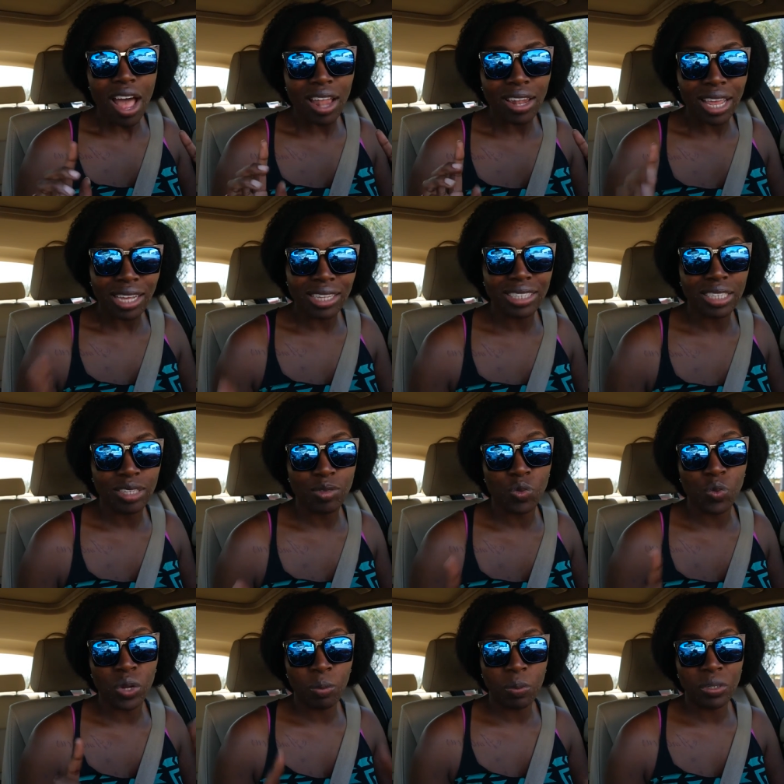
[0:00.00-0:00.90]
Like I said, if
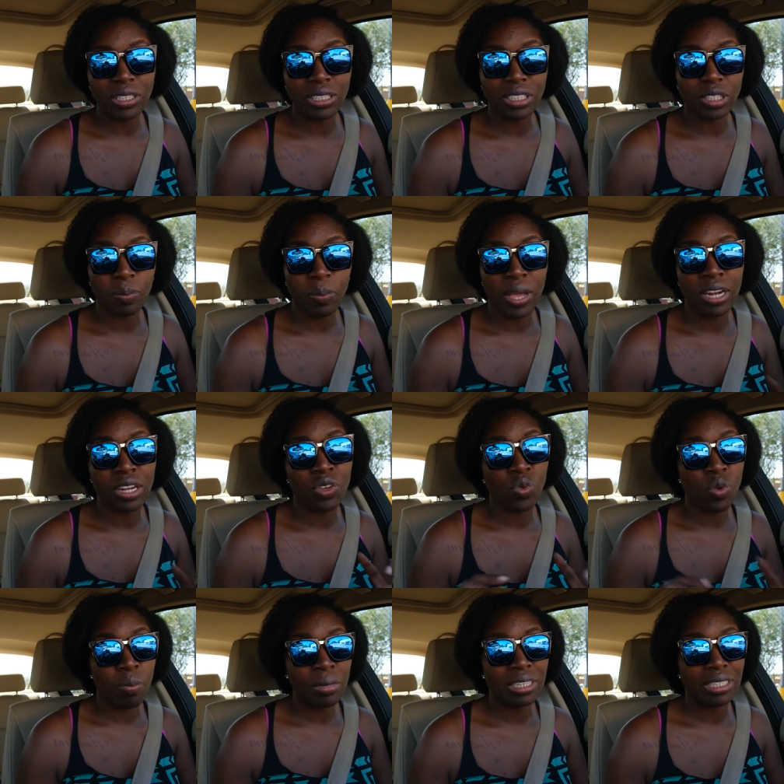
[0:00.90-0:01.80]
you want to participate and
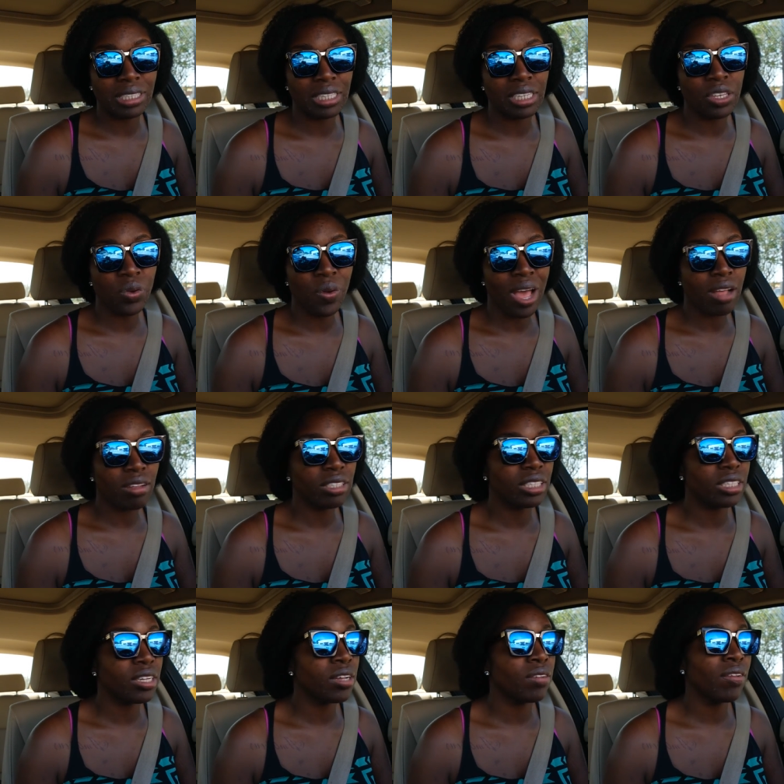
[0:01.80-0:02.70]
you want me to send you out
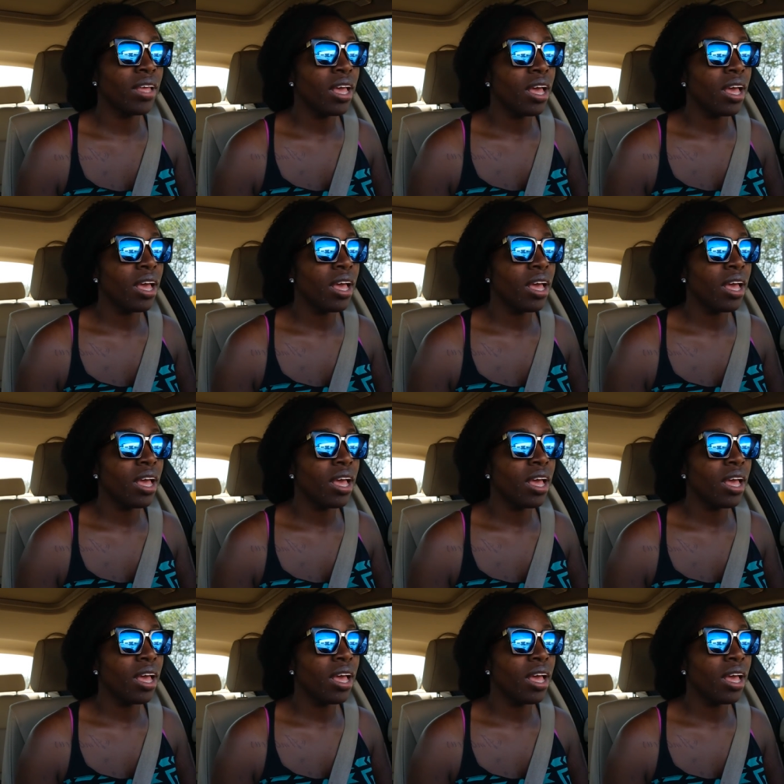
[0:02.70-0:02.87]
stuff,